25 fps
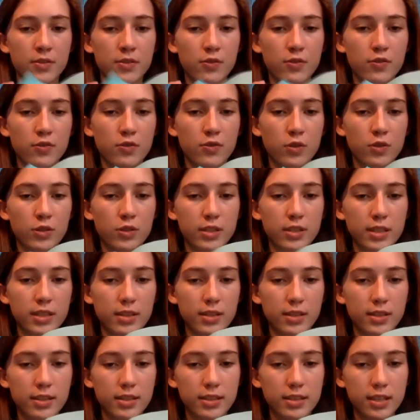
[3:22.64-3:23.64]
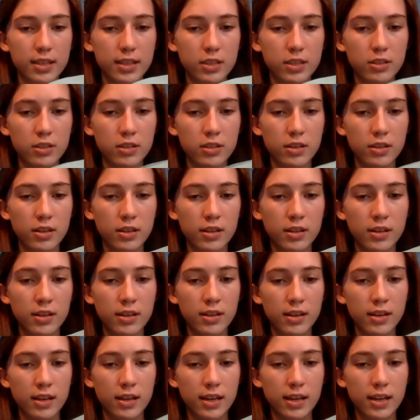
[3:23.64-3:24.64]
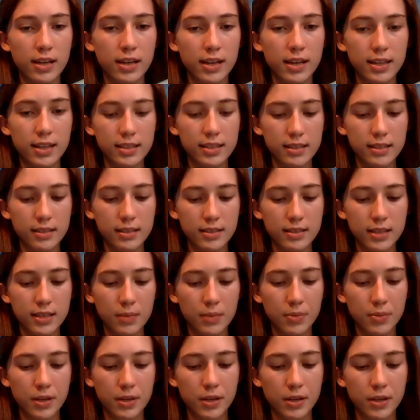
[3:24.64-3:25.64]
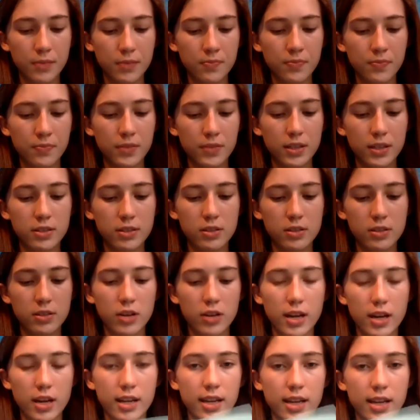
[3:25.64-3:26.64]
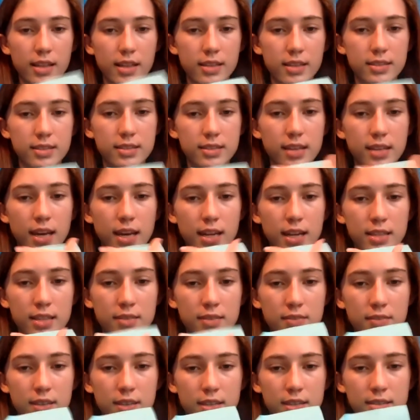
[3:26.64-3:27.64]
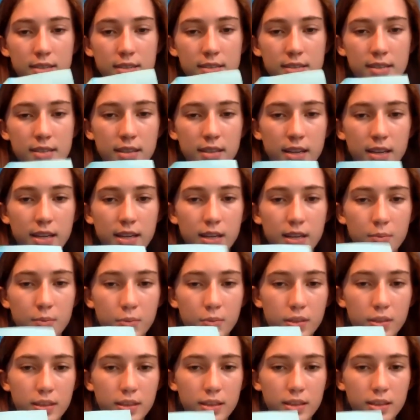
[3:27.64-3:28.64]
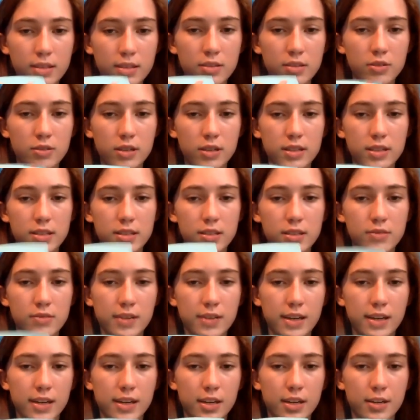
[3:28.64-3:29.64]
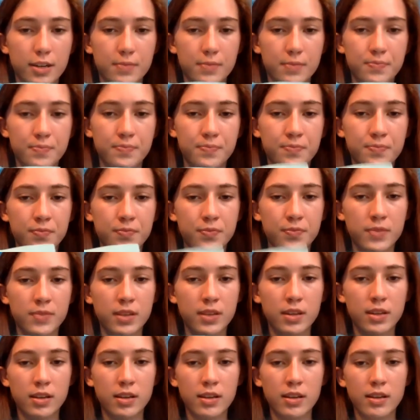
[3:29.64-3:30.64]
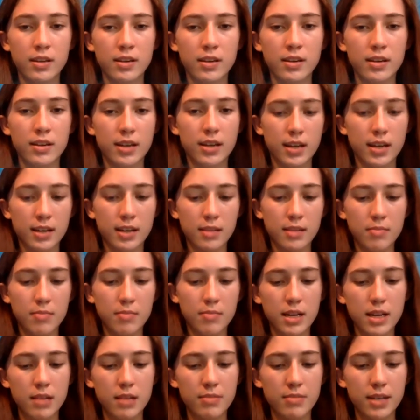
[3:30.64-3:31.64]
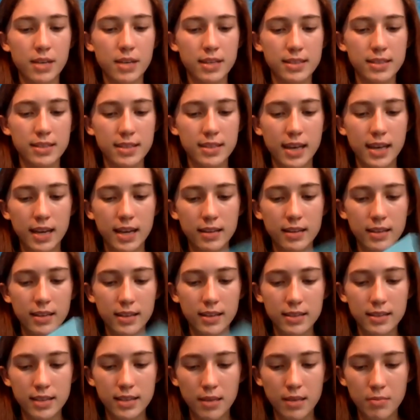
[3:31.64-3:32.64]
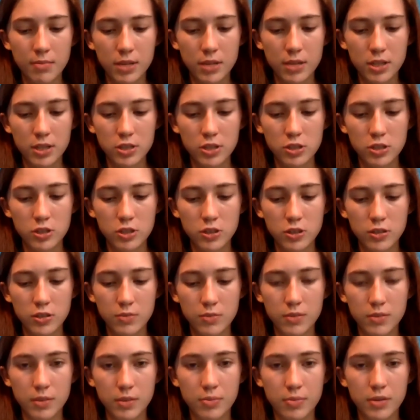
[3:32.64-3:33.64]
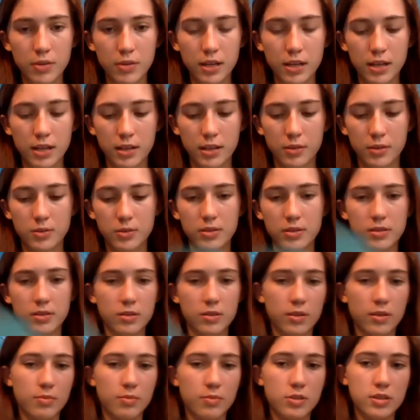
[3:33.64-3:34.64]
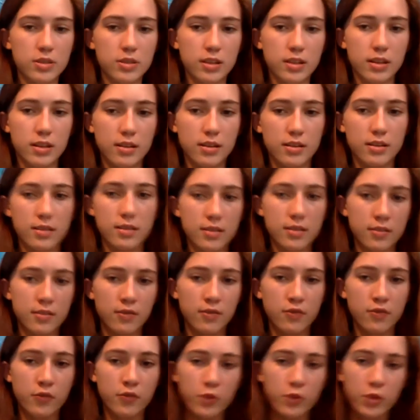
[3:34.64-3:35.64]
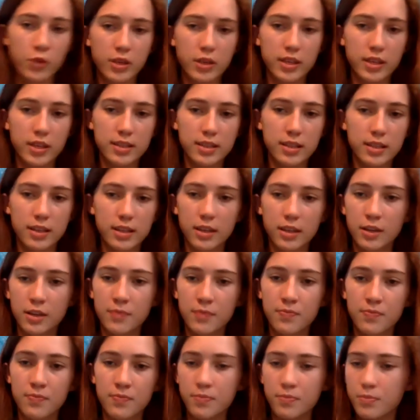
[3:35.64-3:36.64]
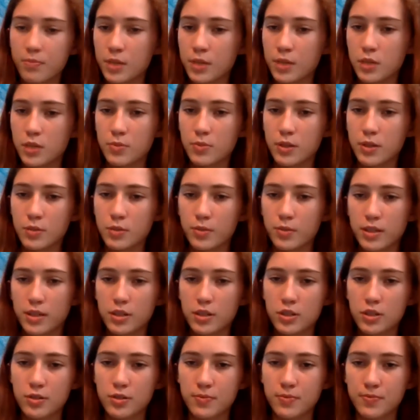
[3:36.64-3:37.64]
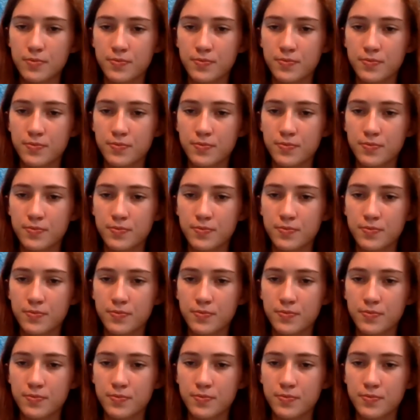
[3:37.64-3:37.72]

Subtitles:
fold it down to the center. And a nice little tip here is to try to get the sides of this to line up with these creases right here. And it might not be exactly the same, but it should be pretty close. So I'm just going to fold this in here, pinch, pinch, pinch,